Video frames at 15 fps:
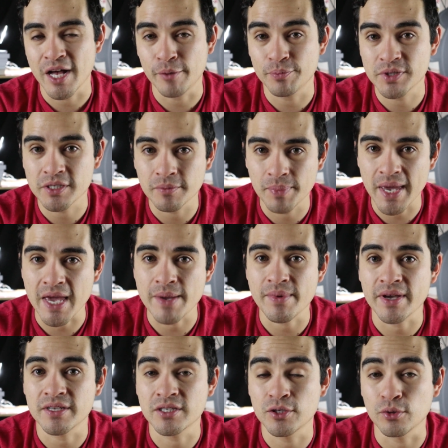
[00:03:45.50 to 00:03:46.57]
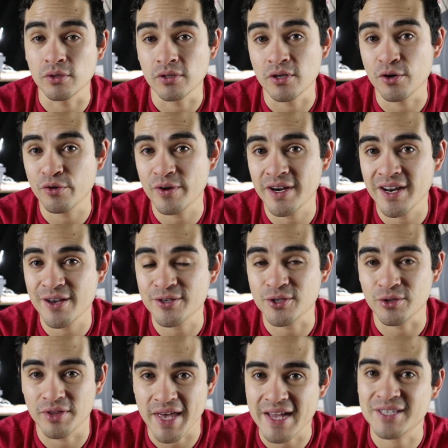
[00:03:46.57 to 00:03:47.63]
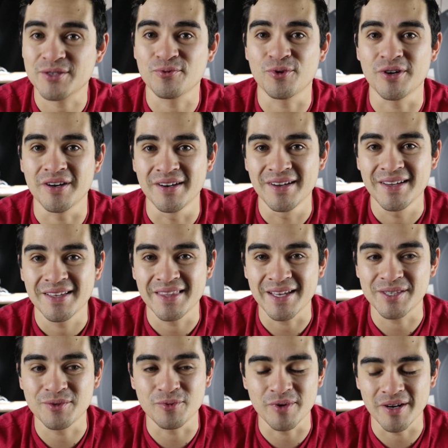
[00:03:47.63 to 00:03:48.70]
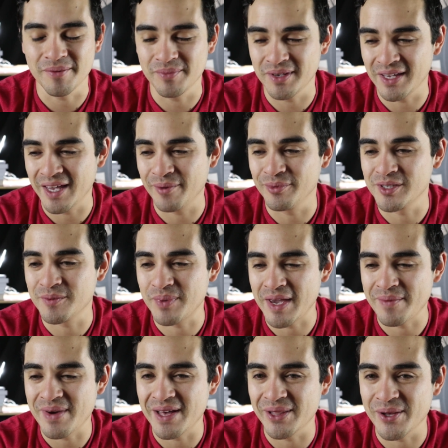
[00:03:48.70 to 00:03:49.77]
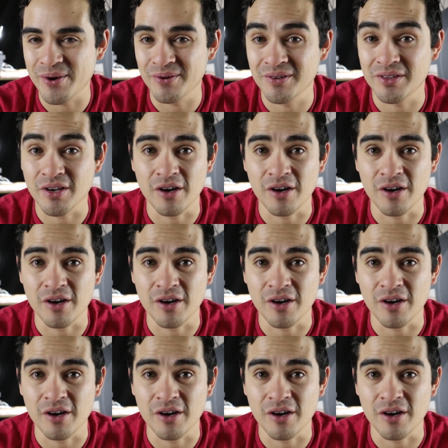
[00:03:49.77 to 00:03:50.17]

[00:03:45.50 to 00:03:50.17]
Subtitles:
helps pay my student loan right now, so that's where I'm being able to pay my loan.